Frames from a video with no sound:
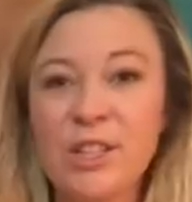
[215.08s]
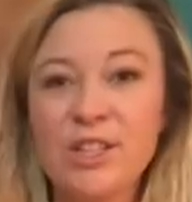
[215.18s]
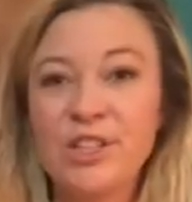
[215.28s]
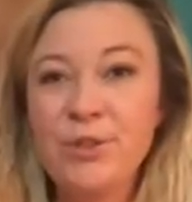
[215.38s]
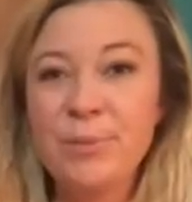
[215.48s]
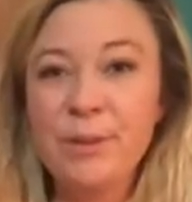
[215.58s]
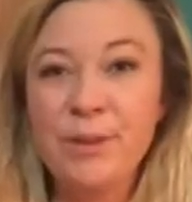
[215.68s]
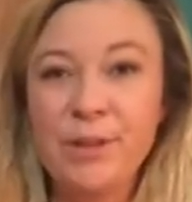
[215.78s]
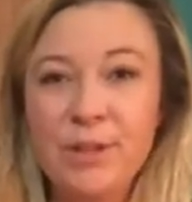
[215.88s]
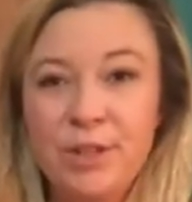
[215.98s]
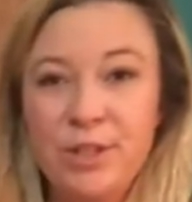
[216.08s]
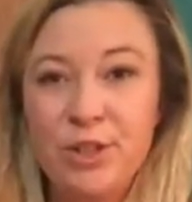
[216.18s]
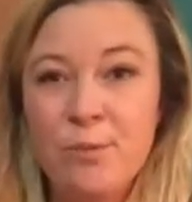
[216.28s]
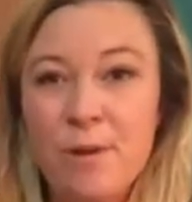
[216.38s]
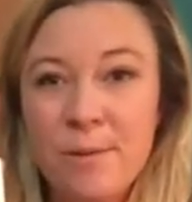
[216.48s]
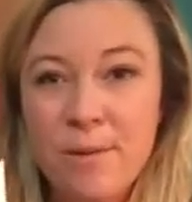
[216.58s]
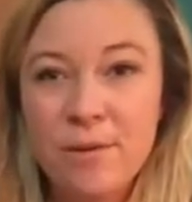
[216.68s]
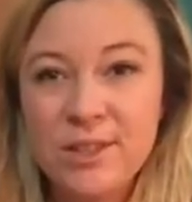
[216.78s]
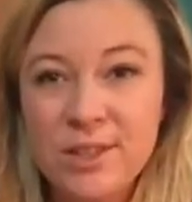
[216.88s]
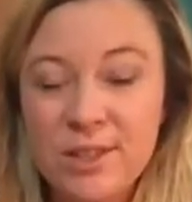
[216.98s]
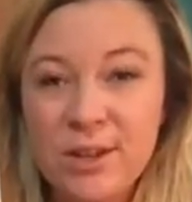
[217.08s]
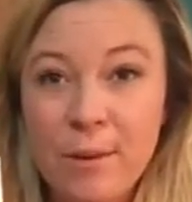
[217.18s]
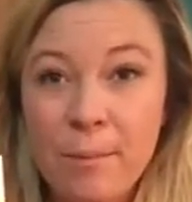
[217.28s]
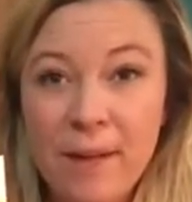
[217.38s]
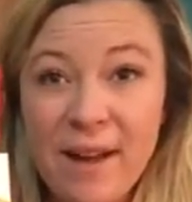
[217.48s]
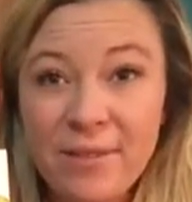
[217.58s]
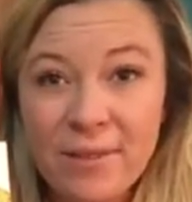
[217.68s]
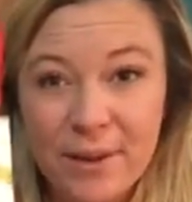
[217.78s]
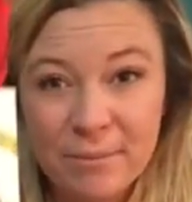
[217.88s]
super glue your tube worm onto your platform.